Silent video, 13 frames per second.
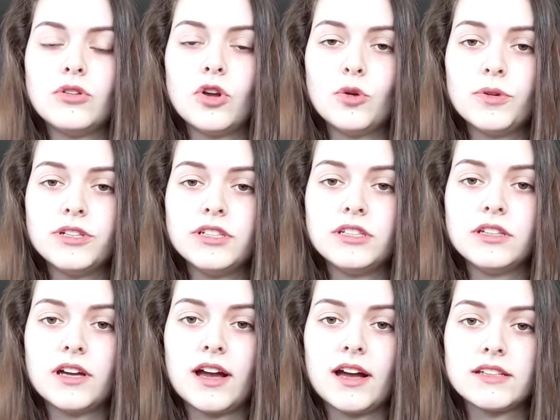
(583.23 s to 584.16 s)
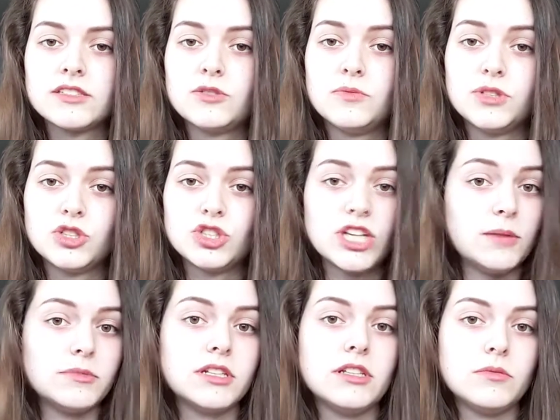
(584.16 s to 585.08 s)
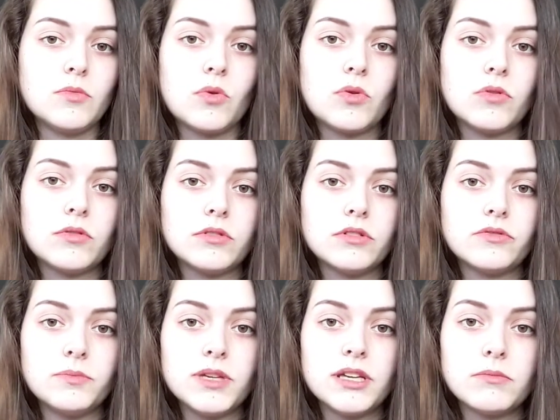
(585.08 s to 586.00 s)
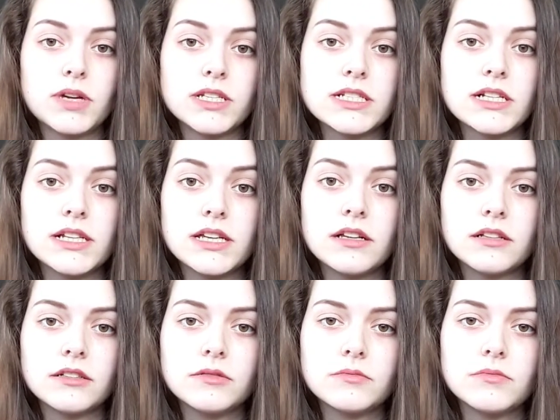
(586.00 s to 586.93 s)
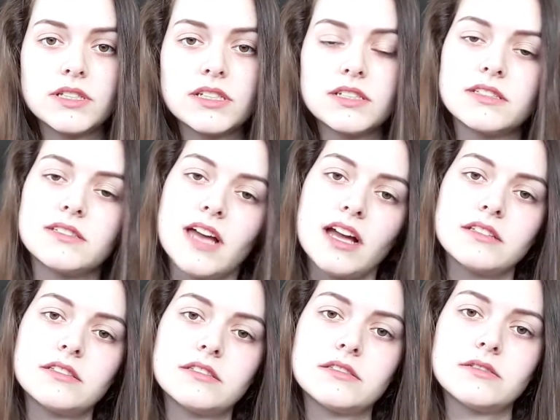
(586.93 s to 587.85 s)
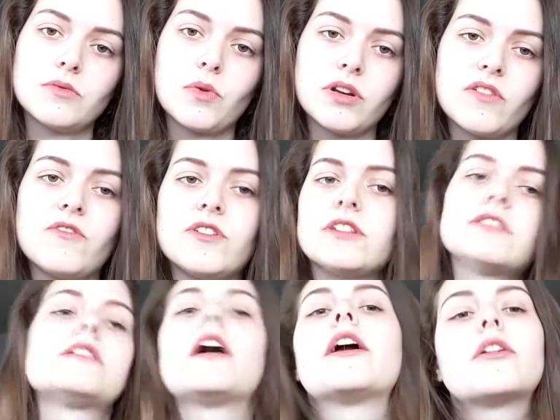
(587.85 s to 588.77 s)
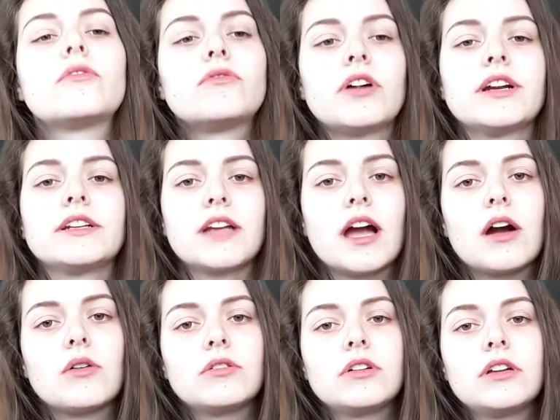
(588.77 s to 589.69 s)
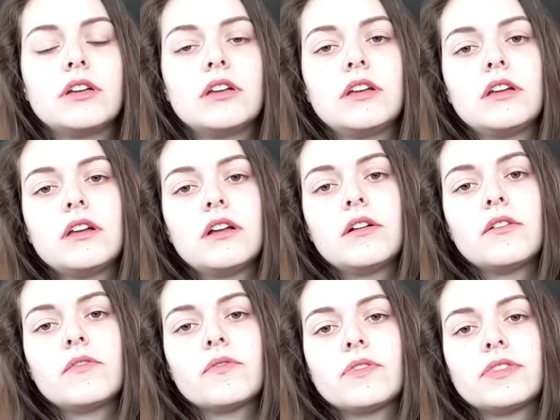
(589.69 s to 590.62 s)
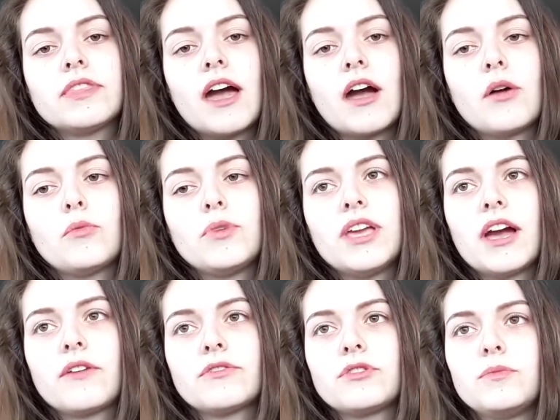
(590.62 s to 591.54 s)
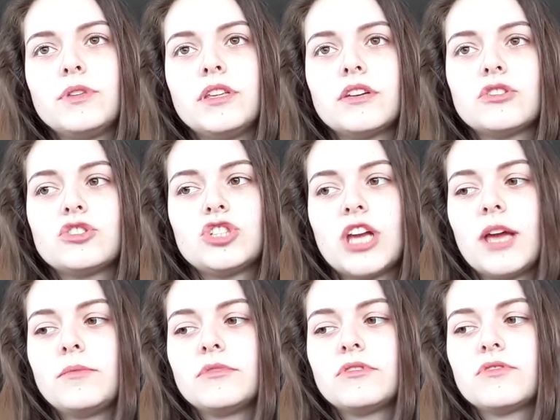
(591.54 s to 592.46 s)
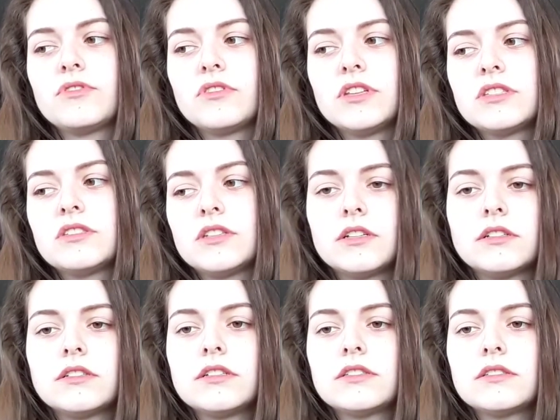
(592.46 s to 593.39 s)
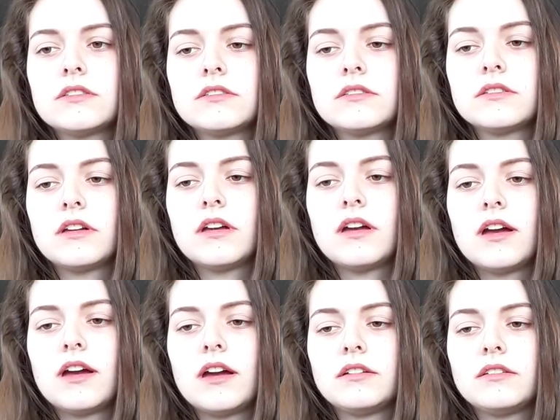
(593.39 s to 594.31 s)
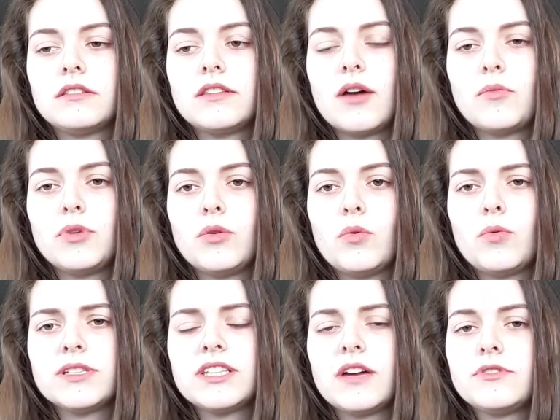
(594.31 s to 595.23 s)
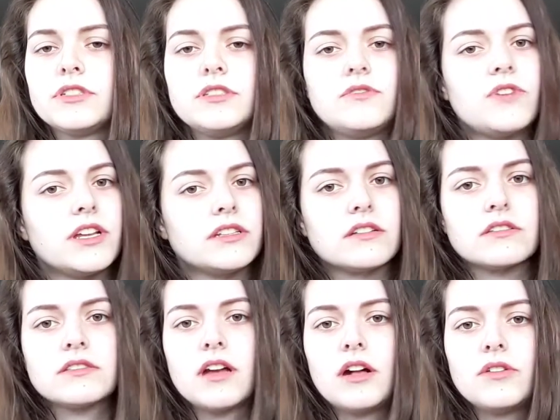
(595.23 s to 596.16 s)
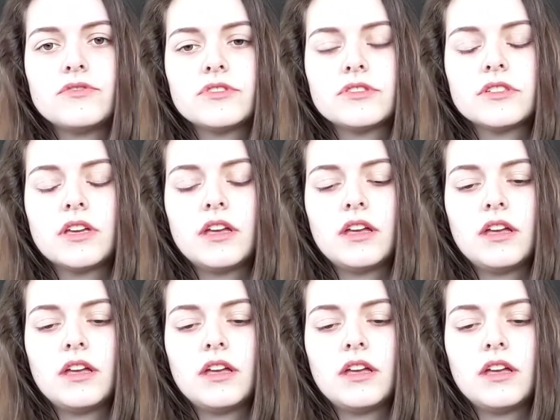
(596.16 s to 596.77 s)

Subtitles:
nobody has to be ashamed anymore of being mentally ill, because that's what it feels like right now. That we have to be ashamed for this illness, and that we always have to defend ourselves,